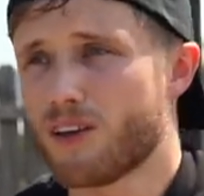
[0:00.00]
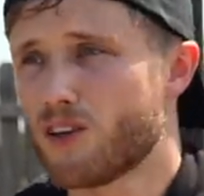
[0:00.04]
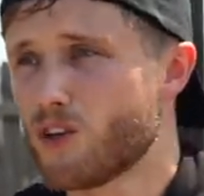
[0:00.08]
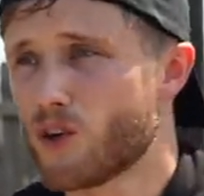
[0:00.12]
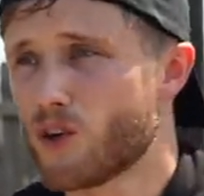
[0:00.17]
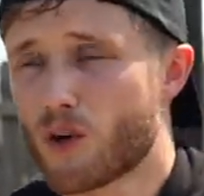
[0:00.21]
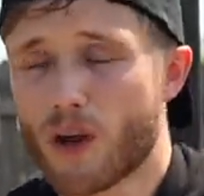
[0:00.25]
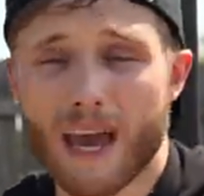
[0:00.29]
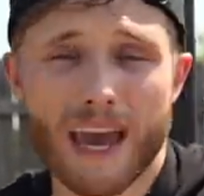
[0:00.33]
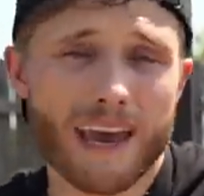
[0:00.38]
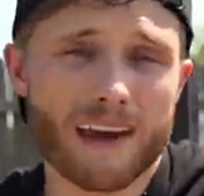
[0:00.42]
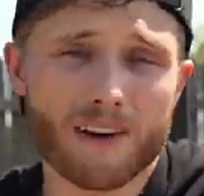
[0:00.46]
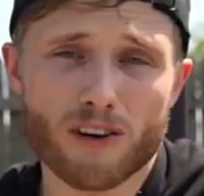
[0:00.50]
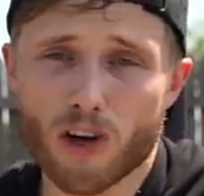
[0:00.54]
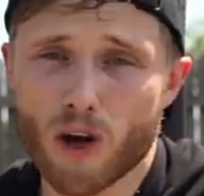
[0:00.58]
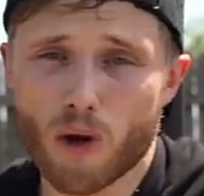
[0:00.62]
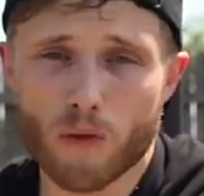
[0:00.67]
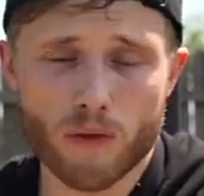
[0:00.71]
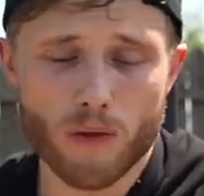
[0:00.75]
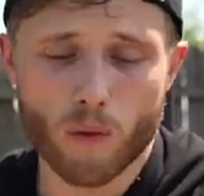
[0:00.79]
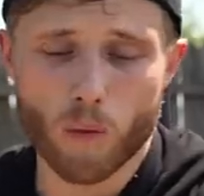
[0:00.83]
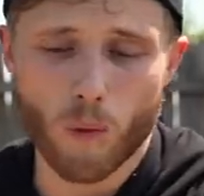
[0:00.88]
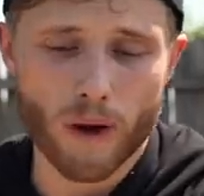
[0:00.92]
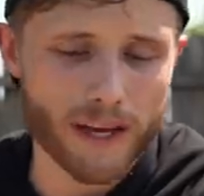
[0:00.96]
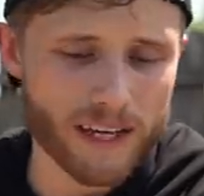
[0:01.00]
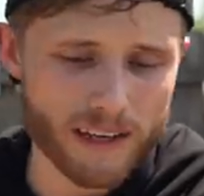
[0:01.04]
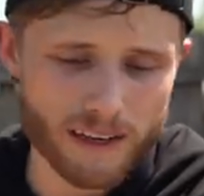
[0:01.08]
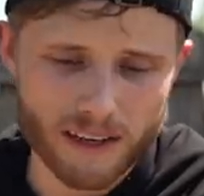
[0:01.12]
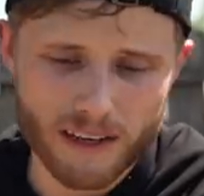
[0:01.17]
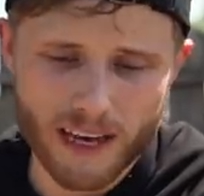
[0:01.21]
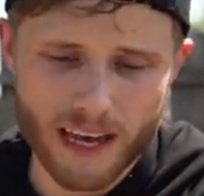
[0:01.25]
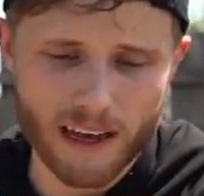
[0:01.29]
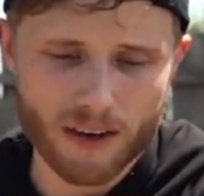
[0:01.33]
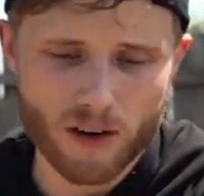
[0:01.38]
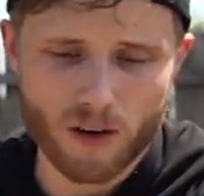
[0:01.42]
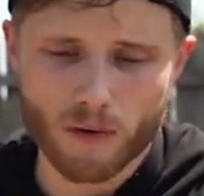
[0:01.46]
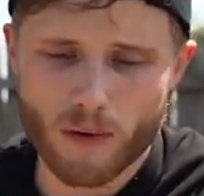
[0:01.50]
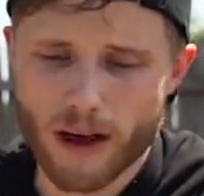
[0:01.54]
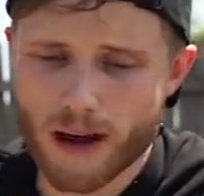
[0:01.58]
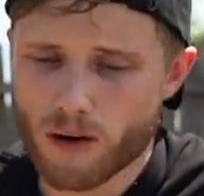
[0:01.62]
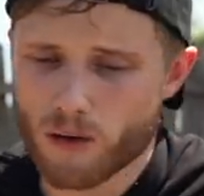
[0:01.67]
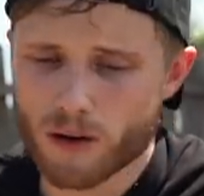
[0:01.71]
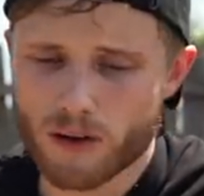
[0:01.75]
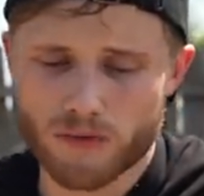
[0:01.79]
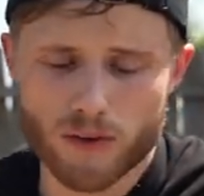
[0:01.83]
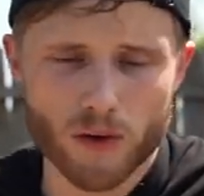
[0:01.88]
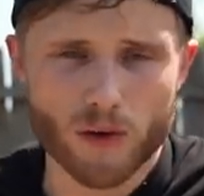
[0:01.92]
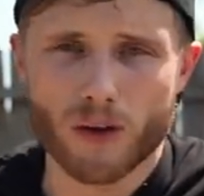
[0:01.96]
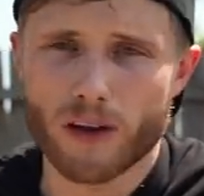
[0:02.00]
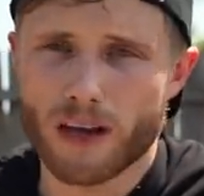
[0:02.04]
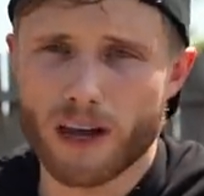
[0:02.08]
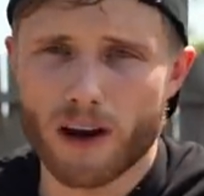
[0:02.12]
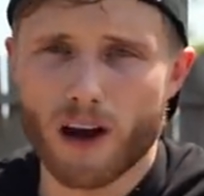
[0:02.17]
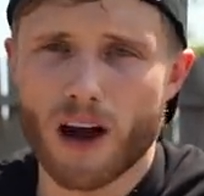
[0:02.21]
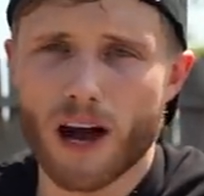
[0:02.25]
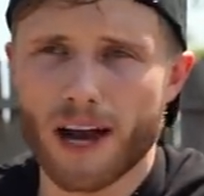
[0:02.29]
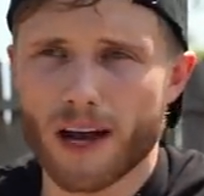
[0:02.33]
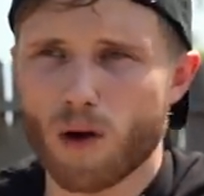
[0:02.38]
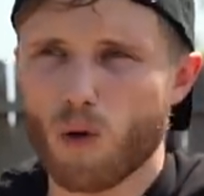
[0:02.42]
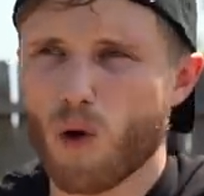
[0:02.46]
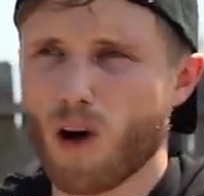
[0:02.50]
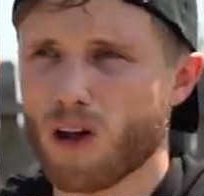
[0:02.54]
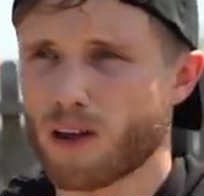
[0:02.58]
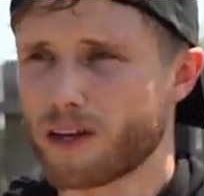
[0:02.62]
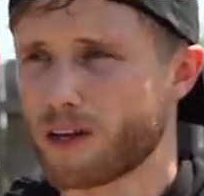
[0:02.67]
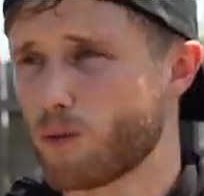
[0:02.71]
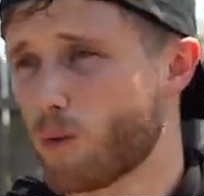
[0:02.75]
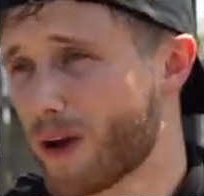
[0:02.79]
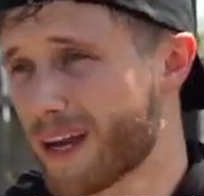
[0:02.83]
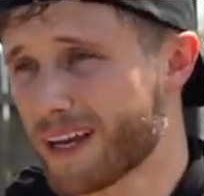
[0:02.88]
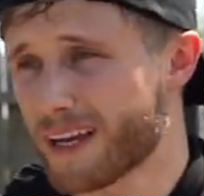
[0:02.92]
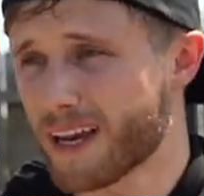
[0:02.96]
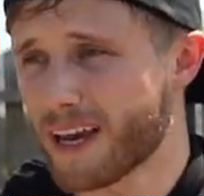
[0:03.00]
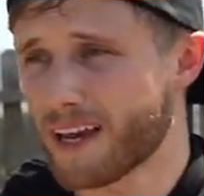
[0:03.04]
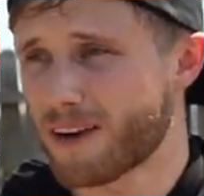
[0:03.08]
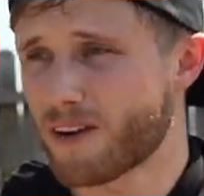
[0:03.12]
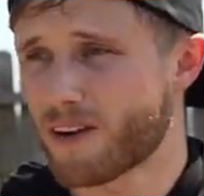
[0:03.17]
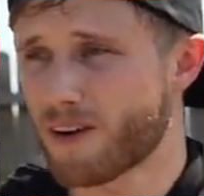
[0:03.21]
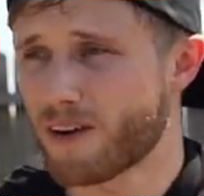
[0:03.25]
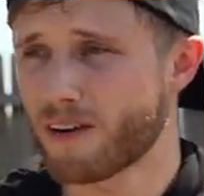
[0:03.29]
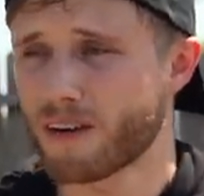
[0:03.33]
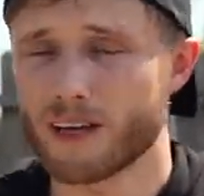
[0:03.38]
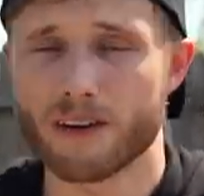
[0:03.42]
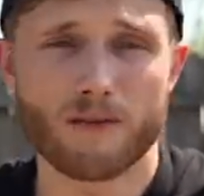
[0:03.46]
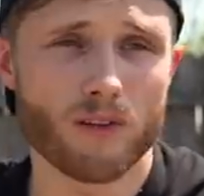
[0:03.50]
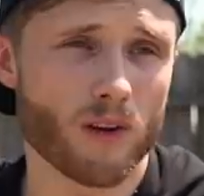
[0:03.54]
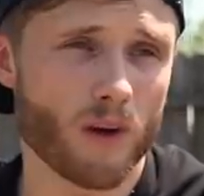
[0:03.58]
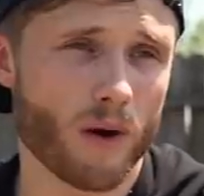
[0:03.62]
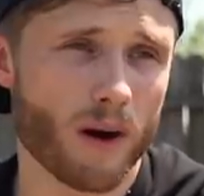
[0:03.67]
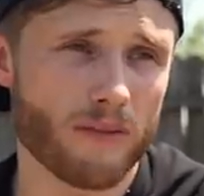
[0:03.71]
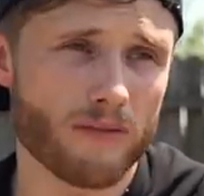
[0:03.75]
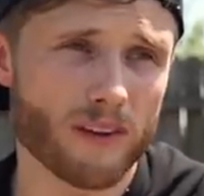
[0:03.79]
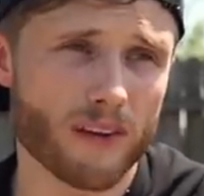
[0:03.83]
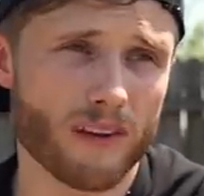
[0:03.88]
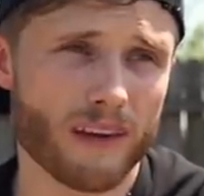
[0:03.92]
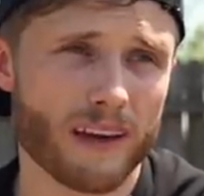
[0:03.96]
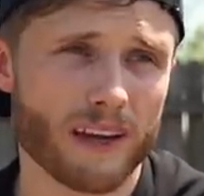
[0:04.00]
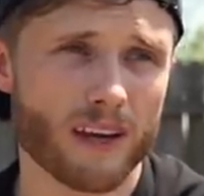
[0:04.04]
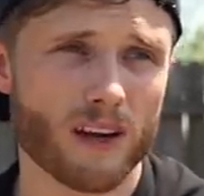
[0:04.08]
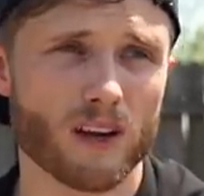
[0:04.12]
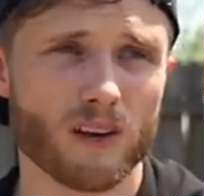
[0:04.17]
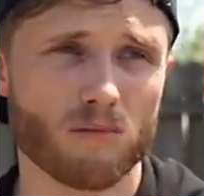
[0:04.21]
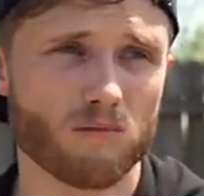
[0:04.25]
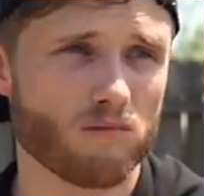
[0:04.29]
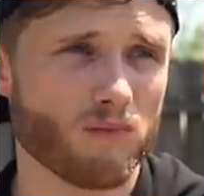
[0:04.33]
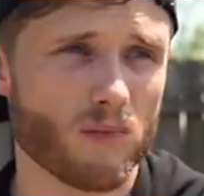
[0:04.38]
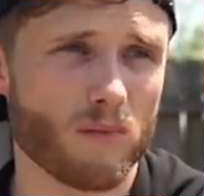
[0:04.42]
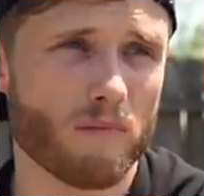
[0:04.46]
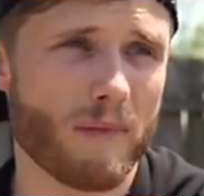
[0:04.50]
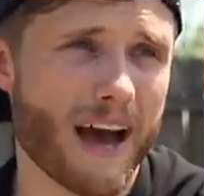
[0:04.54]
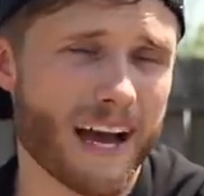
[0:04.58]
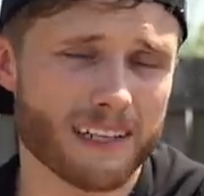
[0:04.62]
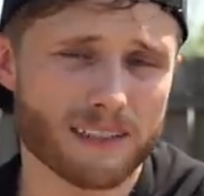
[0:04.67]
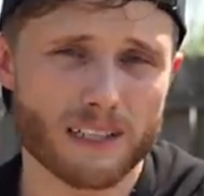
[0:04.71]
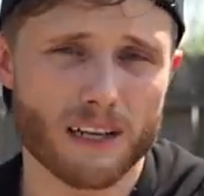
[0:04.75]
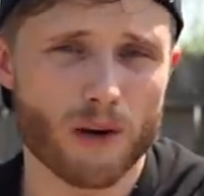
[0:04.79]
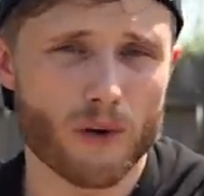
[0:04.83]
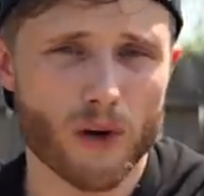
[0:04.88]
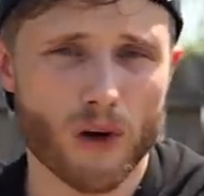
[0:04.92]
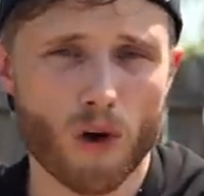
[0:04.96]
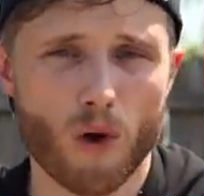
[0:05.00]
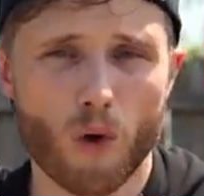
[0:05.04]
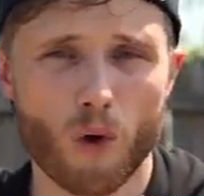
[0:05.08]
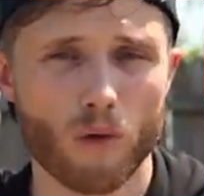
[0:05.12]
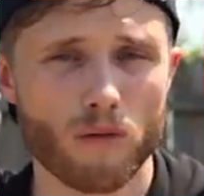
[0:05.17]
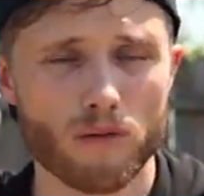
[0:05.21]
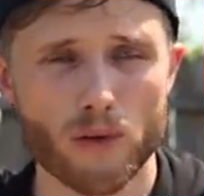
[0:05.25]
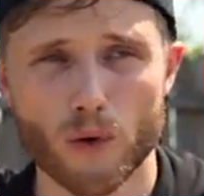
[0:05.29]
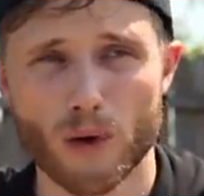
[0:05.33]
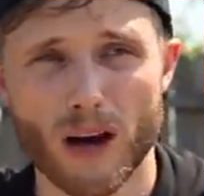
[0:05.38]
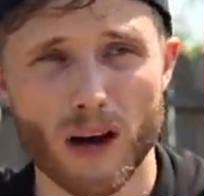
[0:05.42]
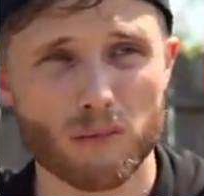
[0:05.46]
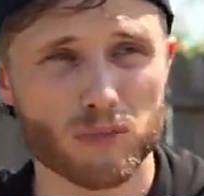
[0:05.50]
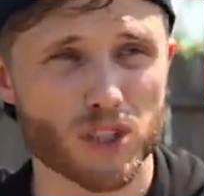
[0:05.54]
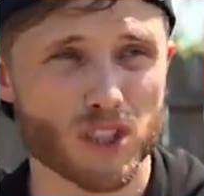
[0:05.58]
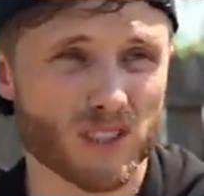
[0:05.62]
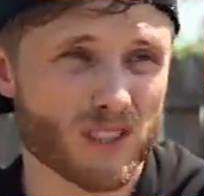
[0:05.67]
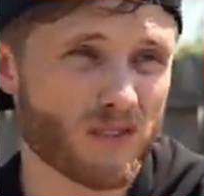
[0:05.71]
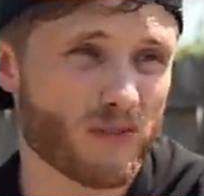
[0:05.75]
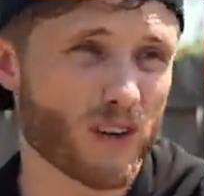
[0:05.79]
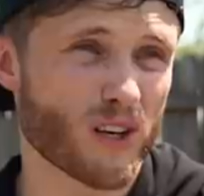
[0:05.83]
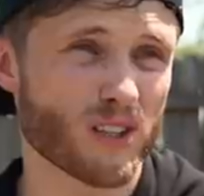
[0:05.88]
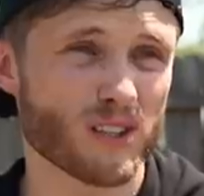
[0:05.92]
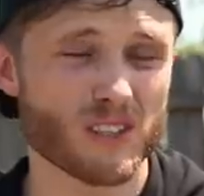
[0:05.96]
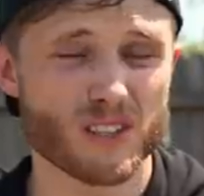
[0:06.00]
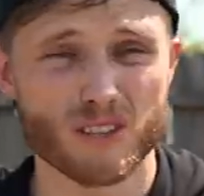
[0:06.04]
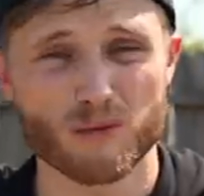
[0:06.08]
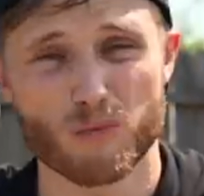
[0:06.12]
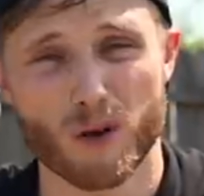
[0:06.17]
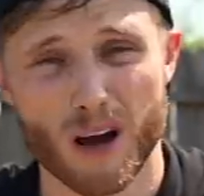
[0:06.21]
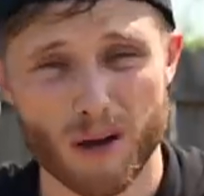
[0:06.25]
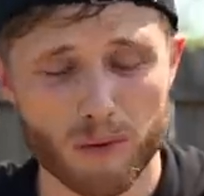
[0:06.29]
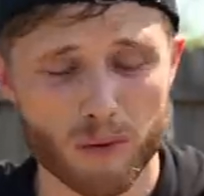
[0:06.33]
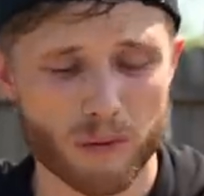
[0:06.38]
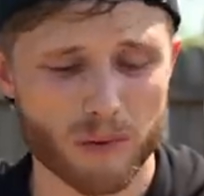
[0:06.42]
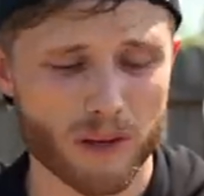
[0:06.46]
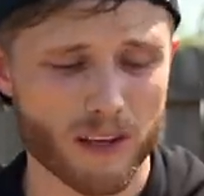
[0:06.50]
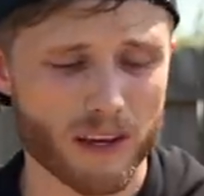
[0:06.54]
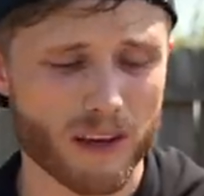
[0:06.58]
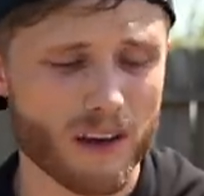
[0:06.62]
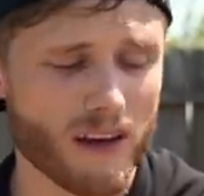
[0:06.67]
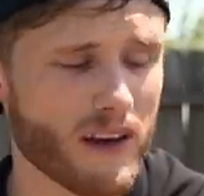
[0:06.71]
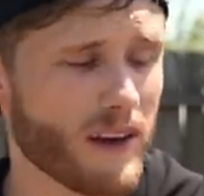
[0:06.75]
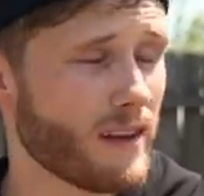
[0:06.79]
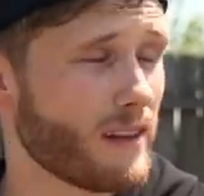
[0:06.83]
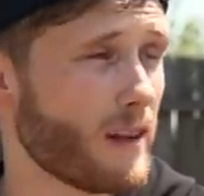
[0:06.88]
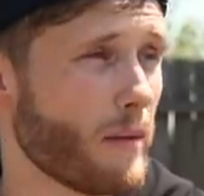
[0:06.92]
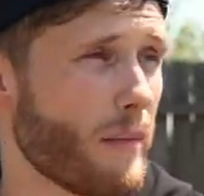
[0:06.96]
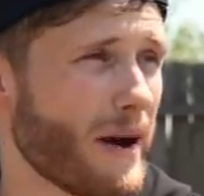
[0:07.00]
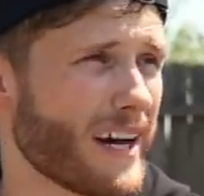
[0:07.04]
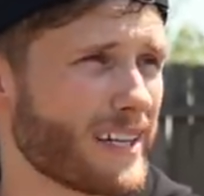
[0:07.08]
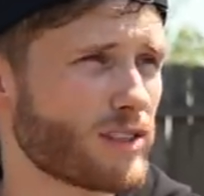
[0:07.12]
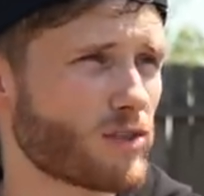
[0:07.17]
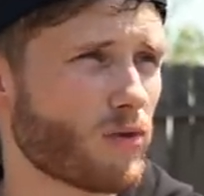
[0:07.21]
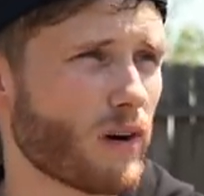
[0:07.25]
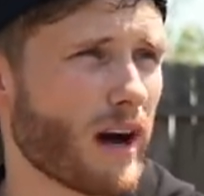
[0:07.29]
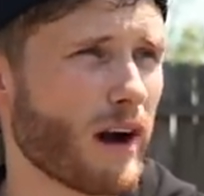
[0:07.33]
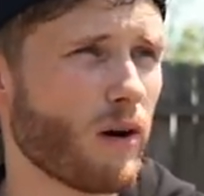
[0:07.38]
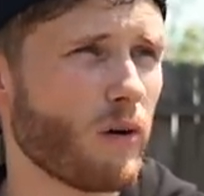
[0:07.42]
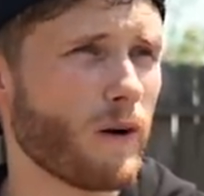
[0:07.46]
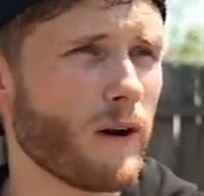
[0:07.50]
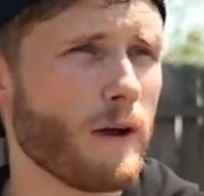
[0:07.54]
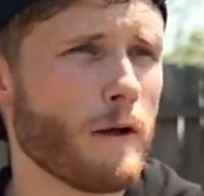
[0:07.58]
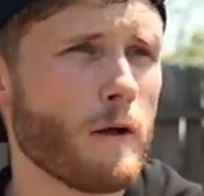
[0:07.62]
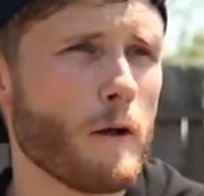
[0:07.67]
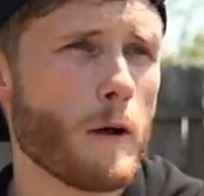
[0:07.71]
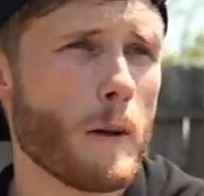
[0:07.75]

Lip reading: You can go the weight gainer route if you can get a high quality weight gainer, even though I feel like maxing out your whole food options first is probably the best route.